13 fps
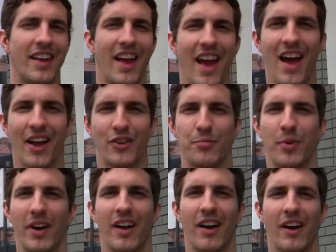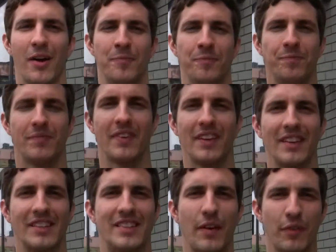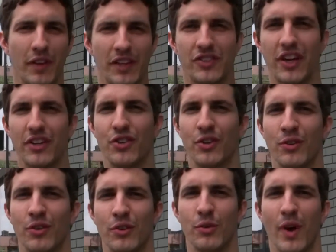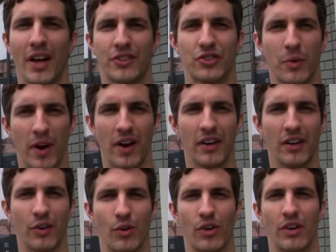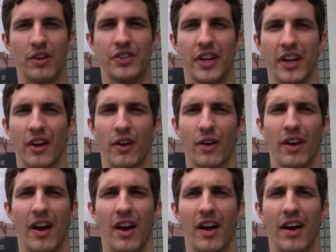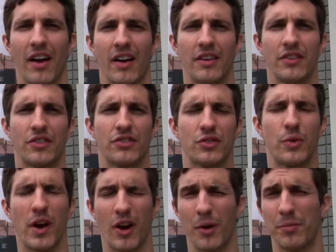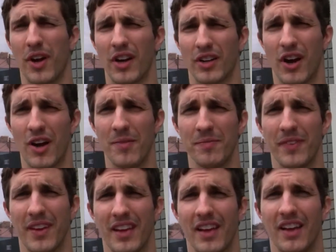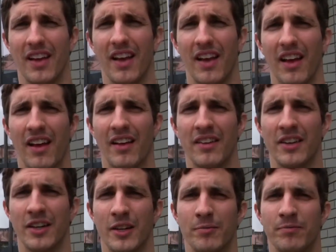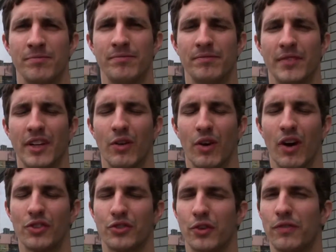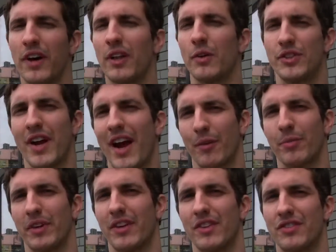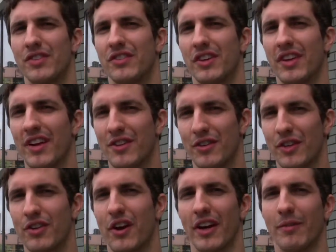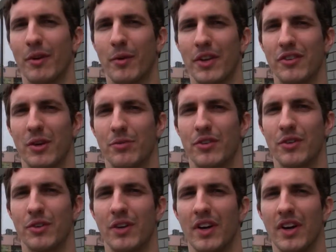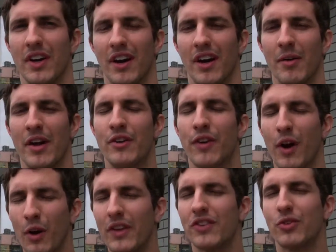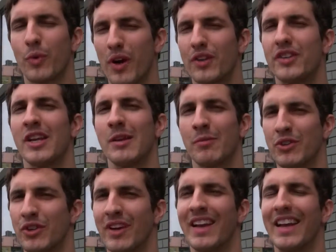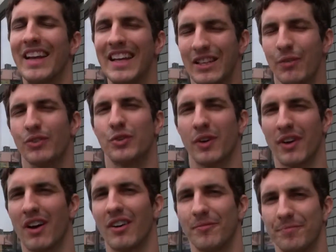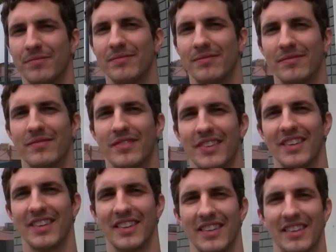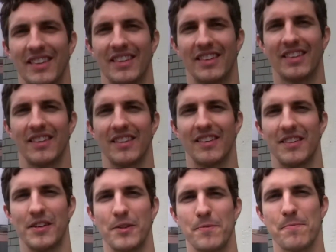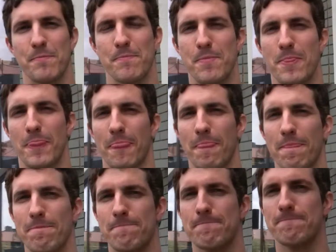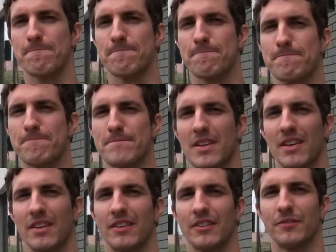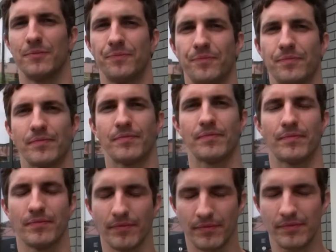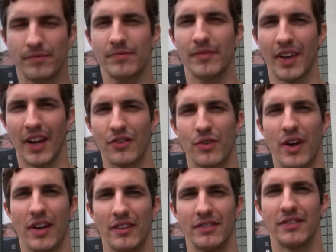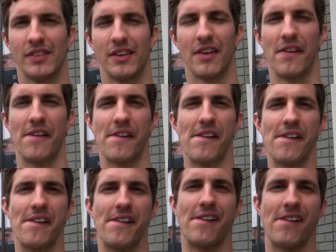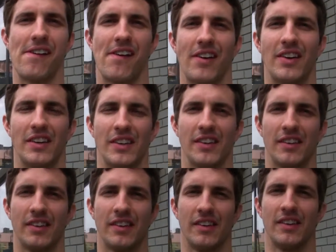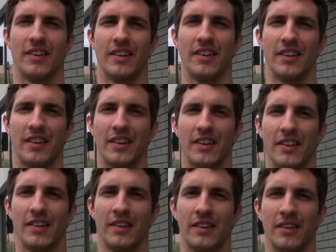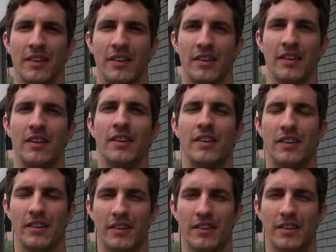can't, but definitely stay tuned to @Square or check out squareup.com, and also follow Jack because he's occasionally talking about what he's up to. And follow the Square team, you can get a hint of what's going on. Okay. And then one last thing, you're a big supporter of the iPad device coming out, and you're doing developer camps.